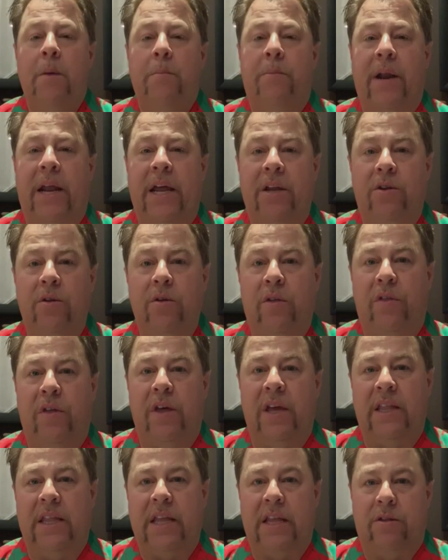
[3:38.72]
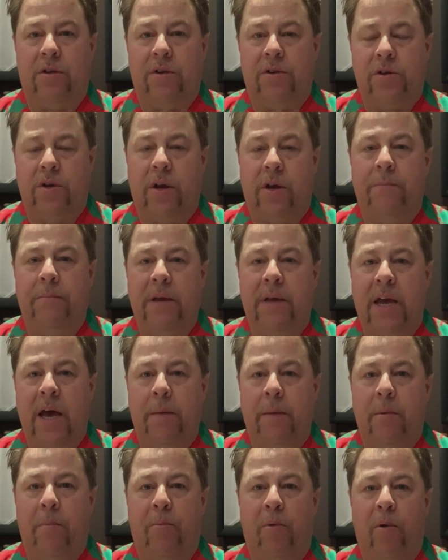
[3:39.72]
But I do think that there's going to
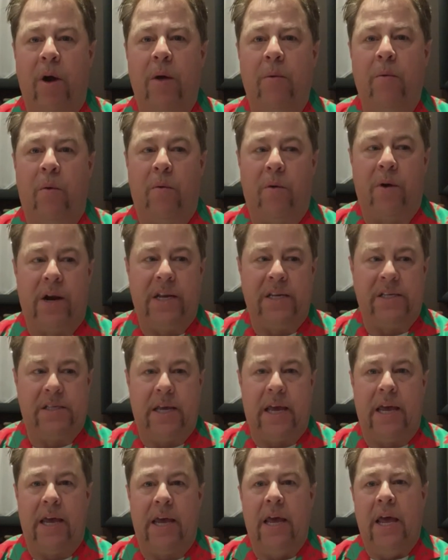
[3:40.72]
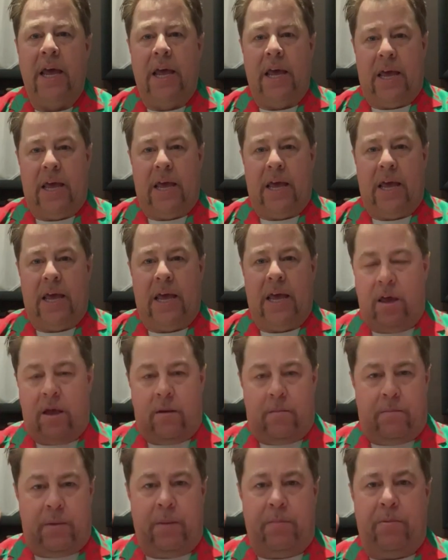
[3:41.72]
become a point where we're going to say, hey,
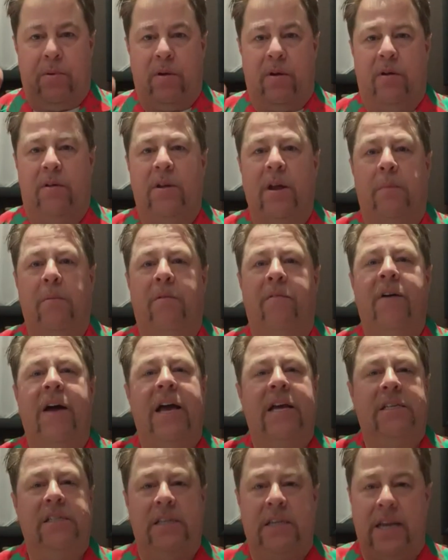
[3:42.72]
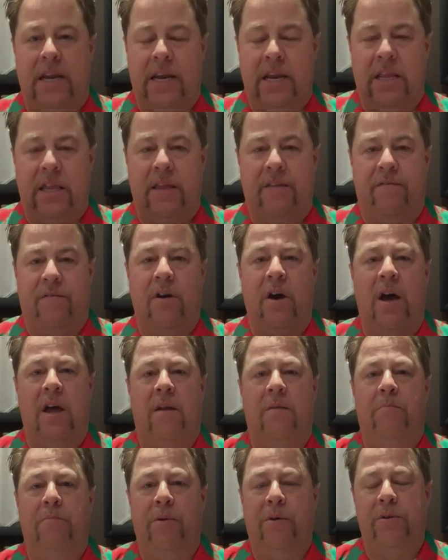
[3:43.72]
people are double vaccinated, they've
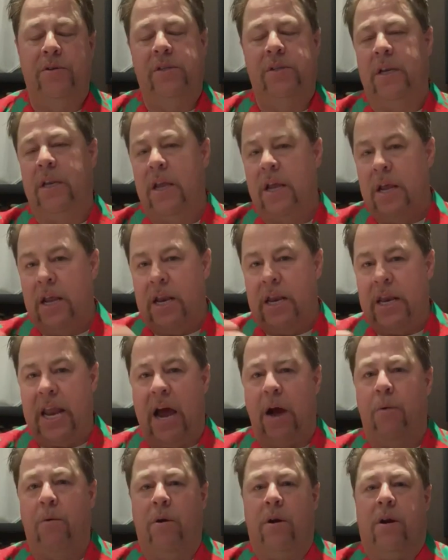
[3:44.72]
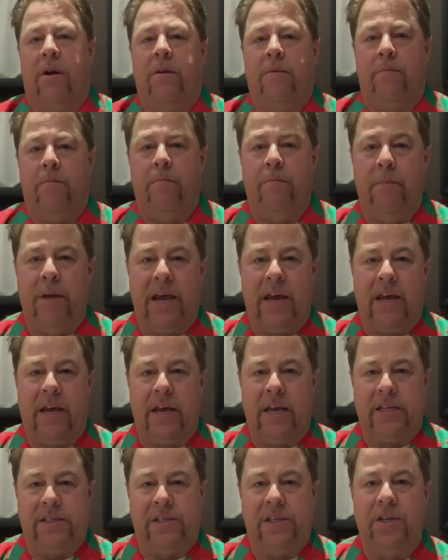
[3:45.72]
gotten boosted now we're going to make
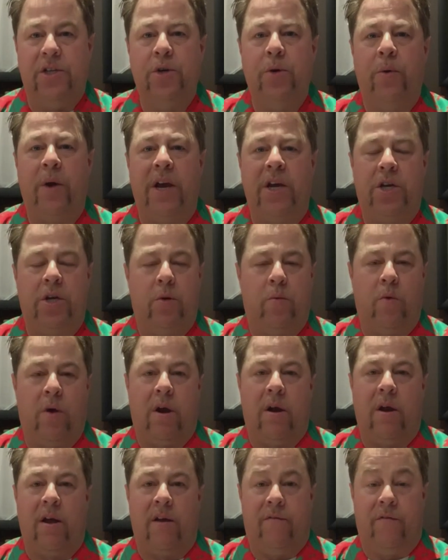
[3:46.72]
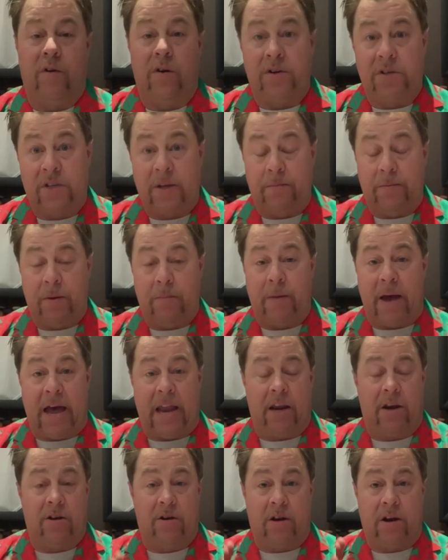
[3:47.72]
a situation where if you're
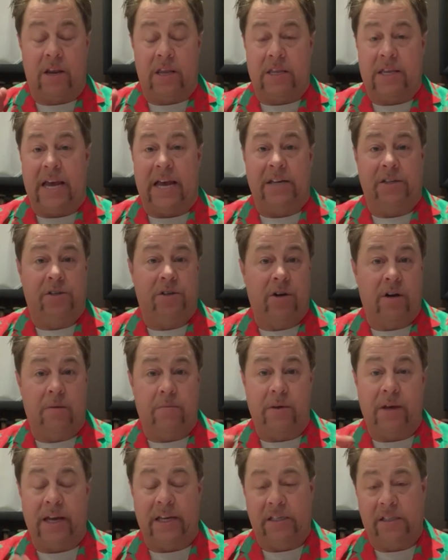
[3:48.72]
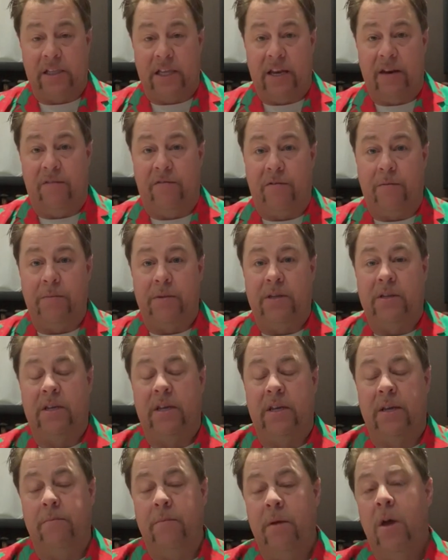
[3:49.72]
symptomatic, you're going to test, you're going to be isolated from the
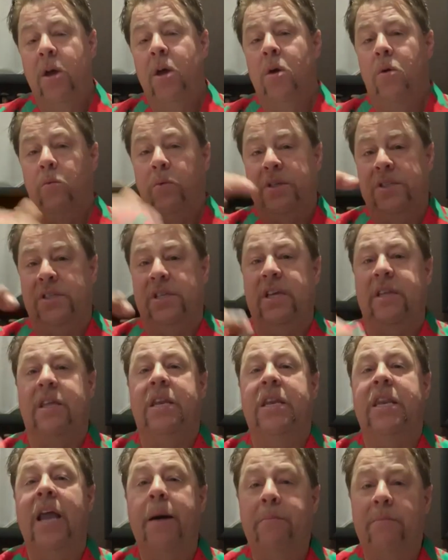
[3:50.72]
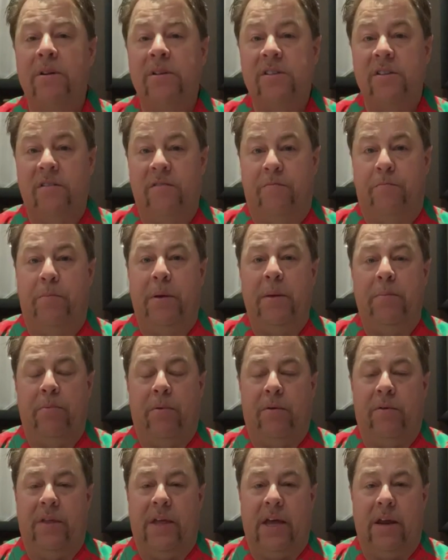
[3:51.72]
team. We see the numbers of
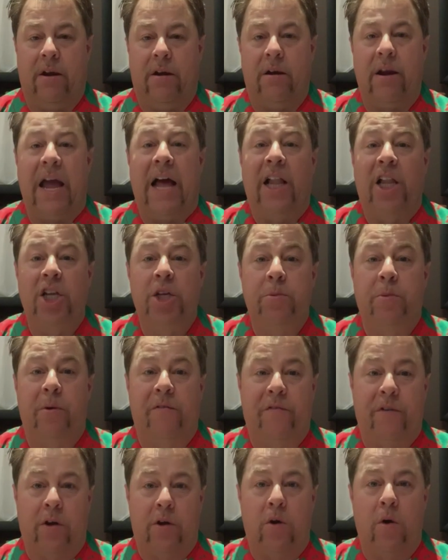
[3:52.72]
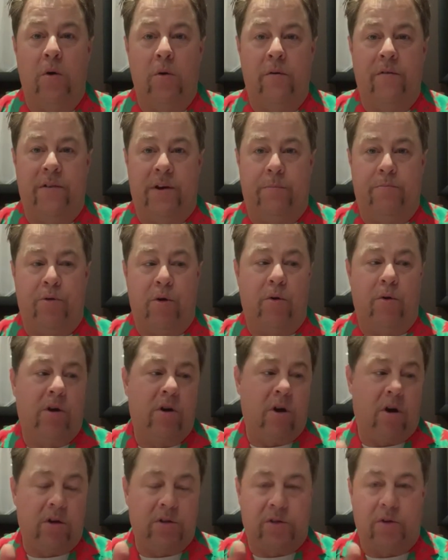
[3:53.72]
people that are eligible for COVID
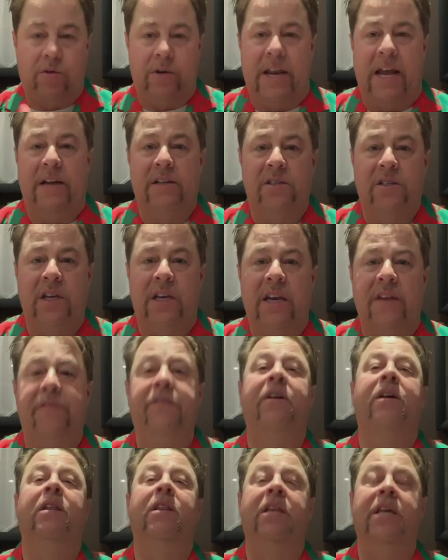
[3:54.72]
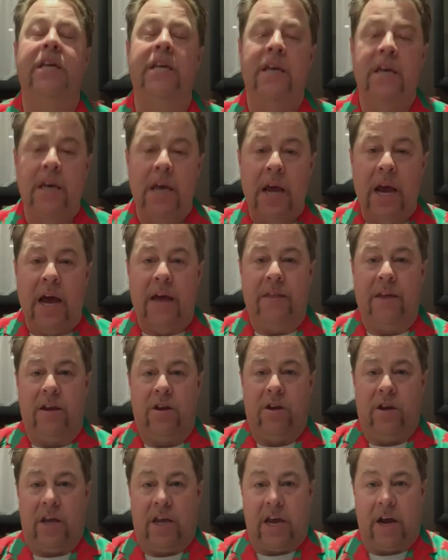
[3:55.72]
protocols go down significantly, and then
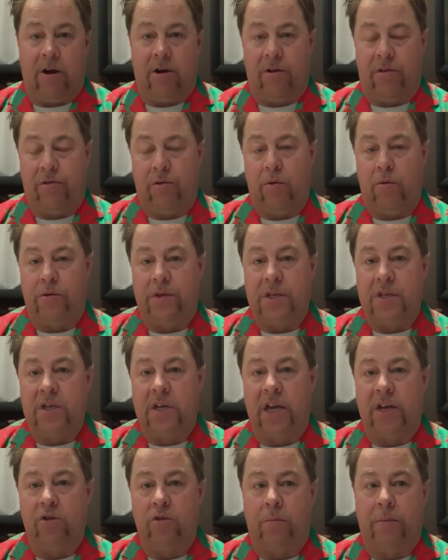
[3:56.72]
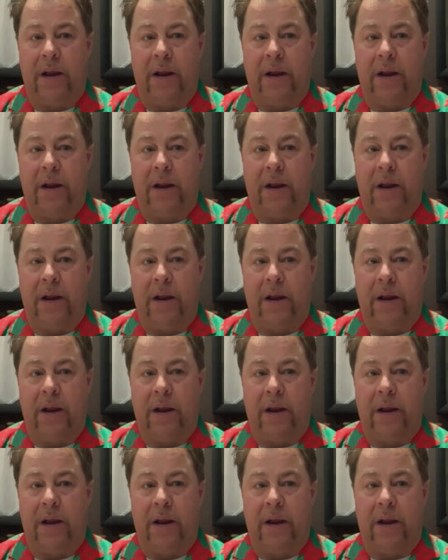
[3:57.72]
you can carry through with the schedule.